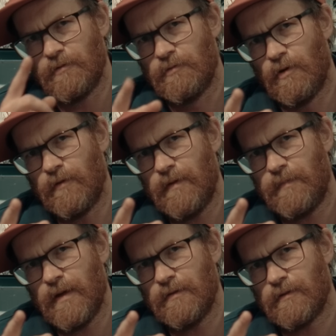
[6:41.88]
Head to nord V
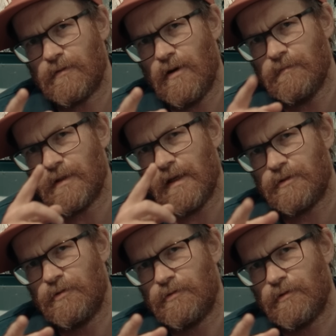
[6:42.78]
P N dot com
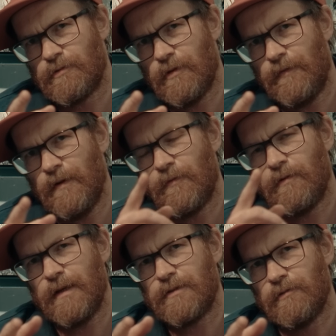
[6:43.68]
slash two stroke stuffing
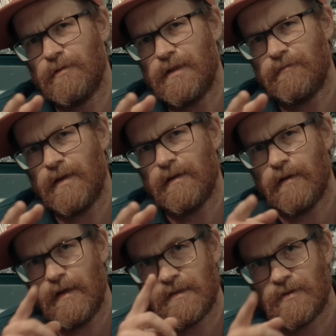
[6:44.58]
for an exclusive
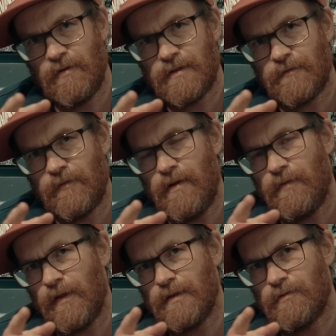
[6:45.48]
deal. It's
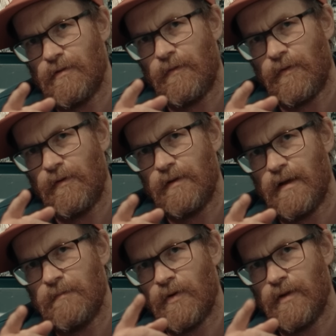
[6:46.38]
risk-free thanks to their thirty
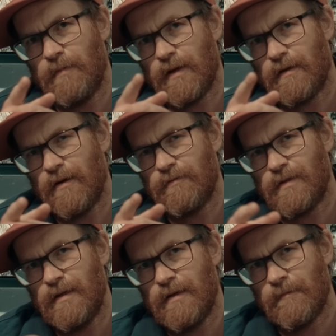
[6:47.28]
day money-back
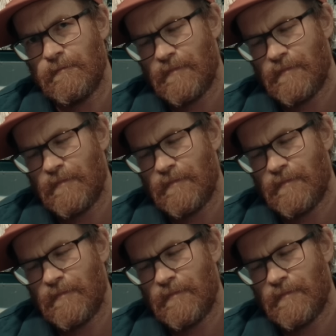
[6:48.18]
guarantee.